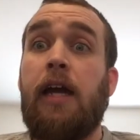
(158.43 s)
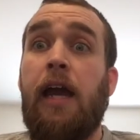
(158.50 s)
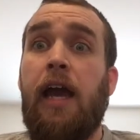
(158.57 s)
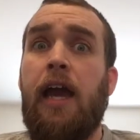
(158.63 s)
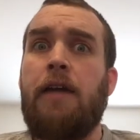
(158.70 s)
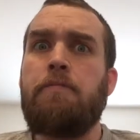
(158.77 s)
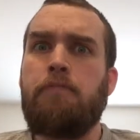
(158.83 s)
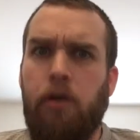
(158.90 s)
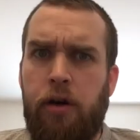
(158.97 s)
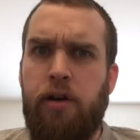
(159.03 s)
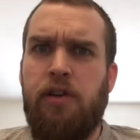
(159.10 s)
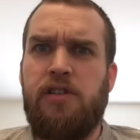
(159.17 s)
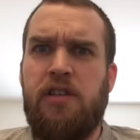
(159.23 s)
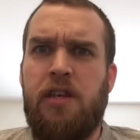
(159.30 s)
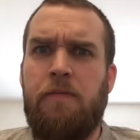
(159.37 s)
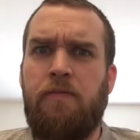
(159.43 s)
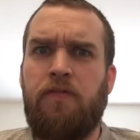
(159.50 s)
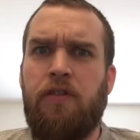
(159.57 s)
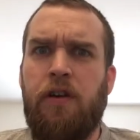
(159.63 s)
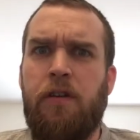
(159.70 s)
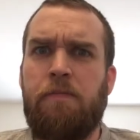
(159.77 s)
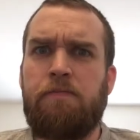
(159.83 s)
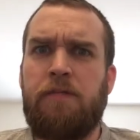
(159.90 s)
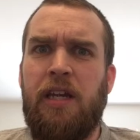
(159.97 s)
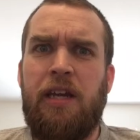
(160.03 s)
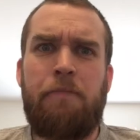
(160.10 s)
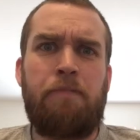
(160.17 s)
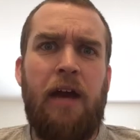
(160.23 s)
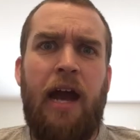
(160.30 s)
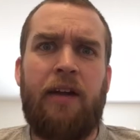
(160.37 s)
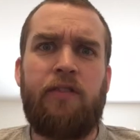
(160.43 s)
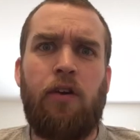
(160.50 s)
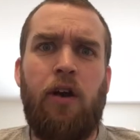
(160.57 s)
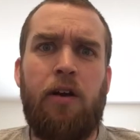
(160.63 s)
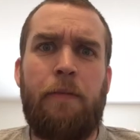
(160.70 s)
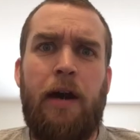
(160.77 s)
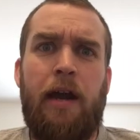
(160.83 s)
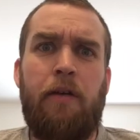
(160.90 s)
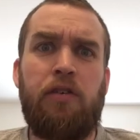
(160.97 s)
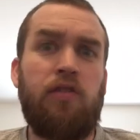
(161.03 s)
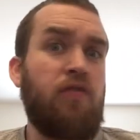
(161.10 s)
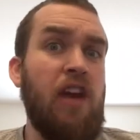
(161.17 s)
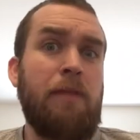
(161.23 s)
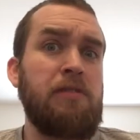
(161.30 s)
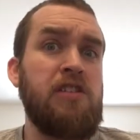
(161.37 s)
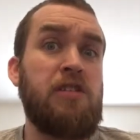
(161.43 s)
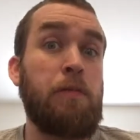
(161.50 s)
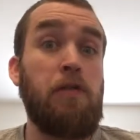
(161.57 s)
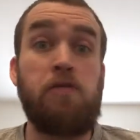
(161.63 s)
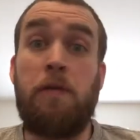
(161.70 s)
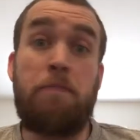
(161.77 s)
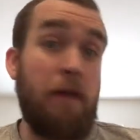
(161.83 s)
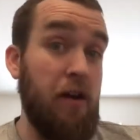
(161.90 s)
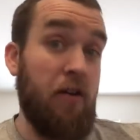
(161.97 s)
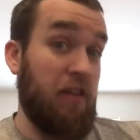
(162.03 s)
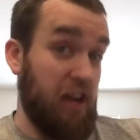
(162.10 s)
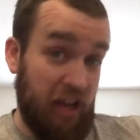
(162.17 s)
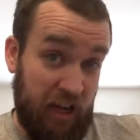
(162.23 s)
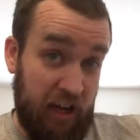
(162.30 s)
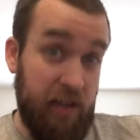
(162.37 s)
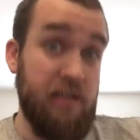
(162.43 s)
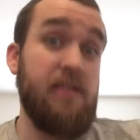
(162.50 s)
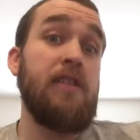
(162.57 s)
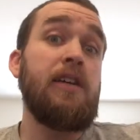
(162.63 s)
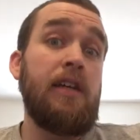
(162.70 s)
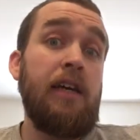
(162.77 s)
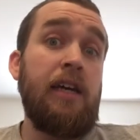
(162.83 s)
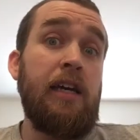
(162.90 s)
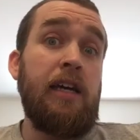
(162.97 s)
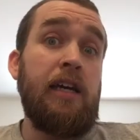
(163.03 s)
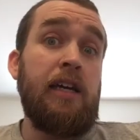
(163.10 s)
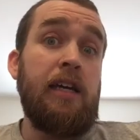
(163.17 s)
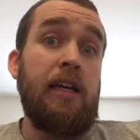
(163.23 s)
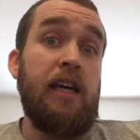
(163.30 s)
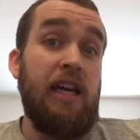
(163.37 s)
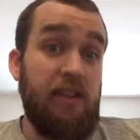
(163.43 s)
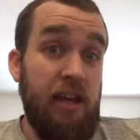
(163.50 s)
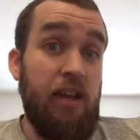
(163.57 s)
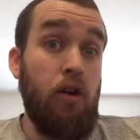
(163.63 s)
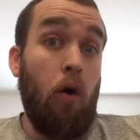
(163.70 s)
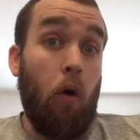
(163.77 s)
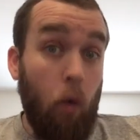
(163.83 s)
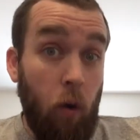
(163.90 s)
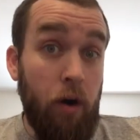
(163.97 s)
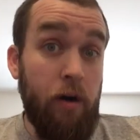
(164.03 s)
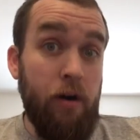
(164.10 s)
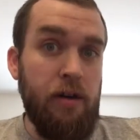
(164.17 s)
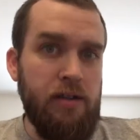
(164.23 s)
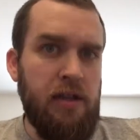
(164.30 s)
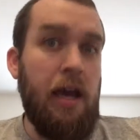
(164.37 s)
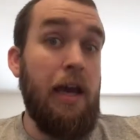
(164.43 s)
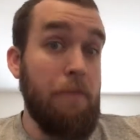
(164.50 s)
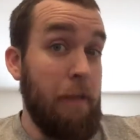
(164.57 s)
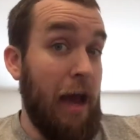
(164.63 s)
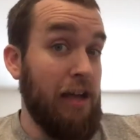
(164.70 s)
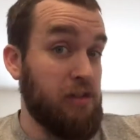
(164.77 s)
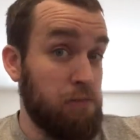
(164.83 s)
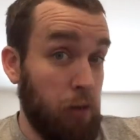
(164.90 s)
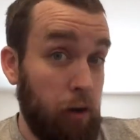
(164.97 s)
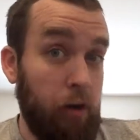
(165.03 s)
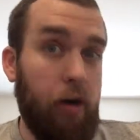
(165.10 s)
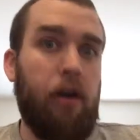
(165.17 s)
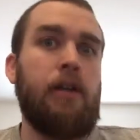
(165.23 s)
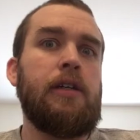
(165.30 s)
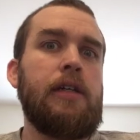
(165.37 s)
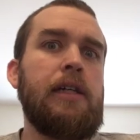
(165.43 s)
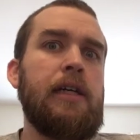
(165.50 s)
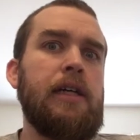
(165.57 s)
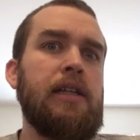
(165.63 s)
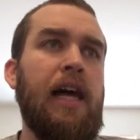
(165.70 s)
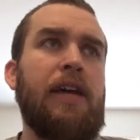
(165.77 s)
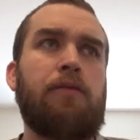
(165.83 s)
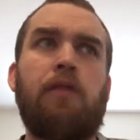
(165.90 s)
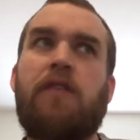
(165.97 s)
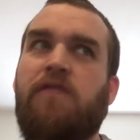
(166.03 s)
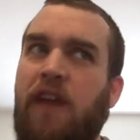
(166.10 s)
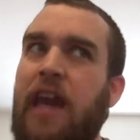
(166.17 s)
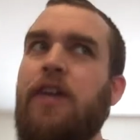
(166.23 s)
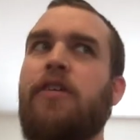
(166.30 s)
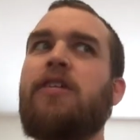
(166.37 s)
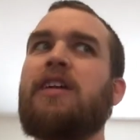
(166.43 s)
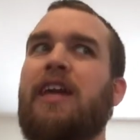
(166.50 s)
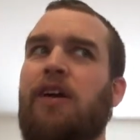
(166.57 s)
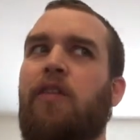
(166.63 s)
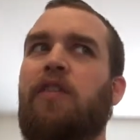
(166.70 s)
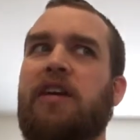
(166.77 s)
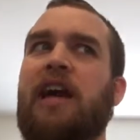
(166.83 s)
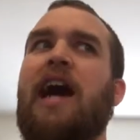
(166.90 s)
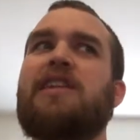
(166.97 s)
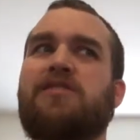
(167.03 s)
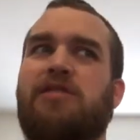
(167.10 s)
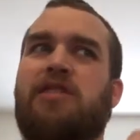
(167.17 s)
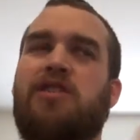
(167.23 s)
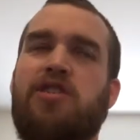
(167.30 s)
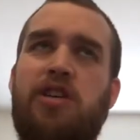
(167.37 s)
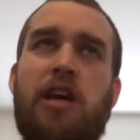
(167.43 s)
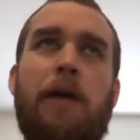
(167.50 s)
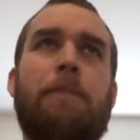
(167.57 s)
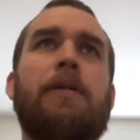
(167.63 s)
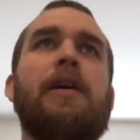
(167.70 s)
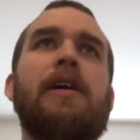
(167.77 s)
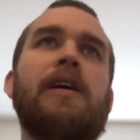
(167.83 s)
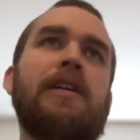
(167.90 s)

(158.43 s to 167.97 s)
and murders him for getting back talk about how his family's supposed to be better than he is. He then orders a mass murder. Like, when Vader killed the guys on the ship,